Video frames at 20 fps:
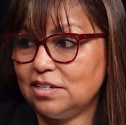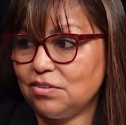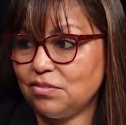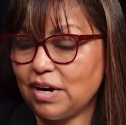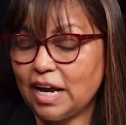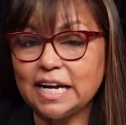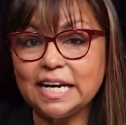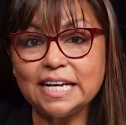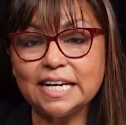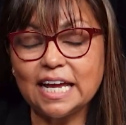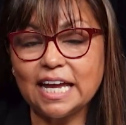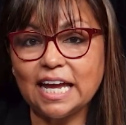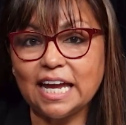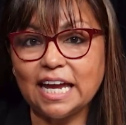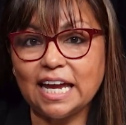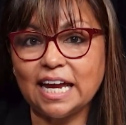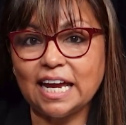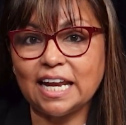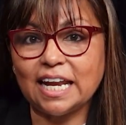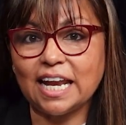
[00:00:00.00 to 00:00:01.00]
Right?
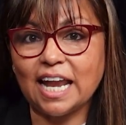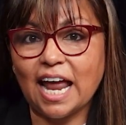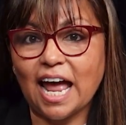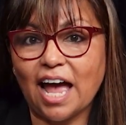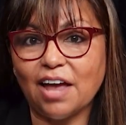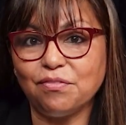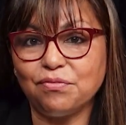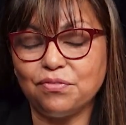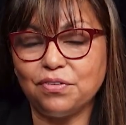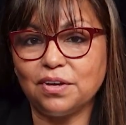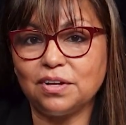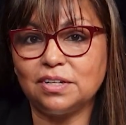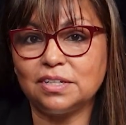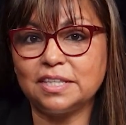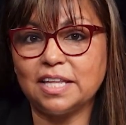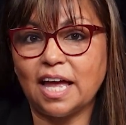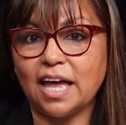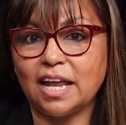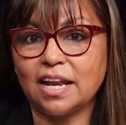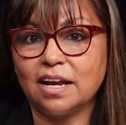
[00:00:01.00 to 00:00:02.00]
And I feel
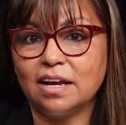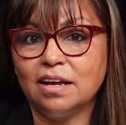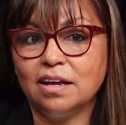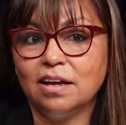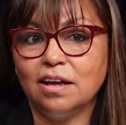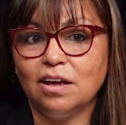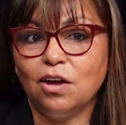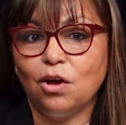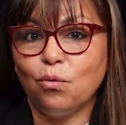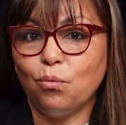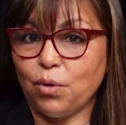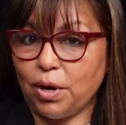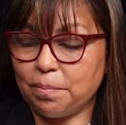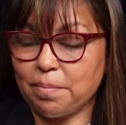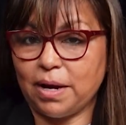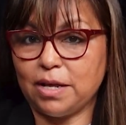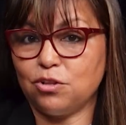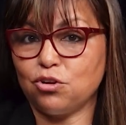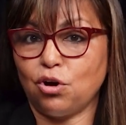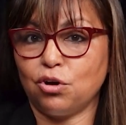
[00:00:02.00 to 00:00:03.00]
that when
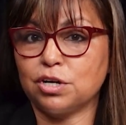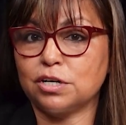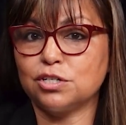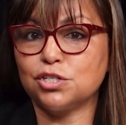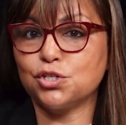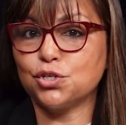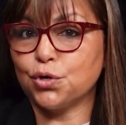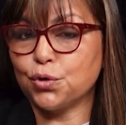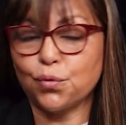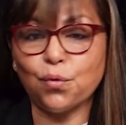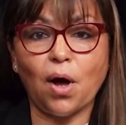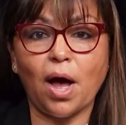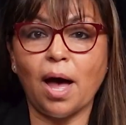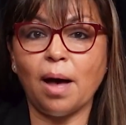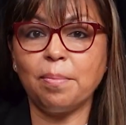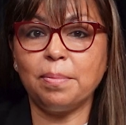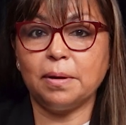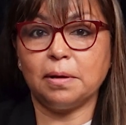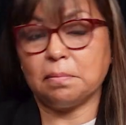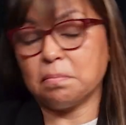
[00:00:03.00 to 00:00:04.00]
my daughters grew
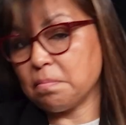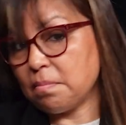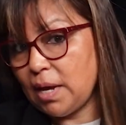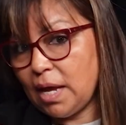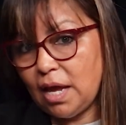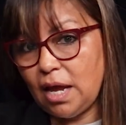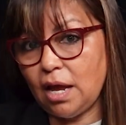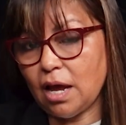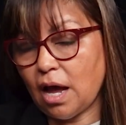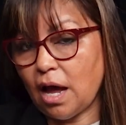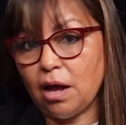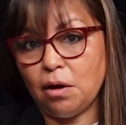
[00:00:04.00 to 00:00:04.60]
up, and maybe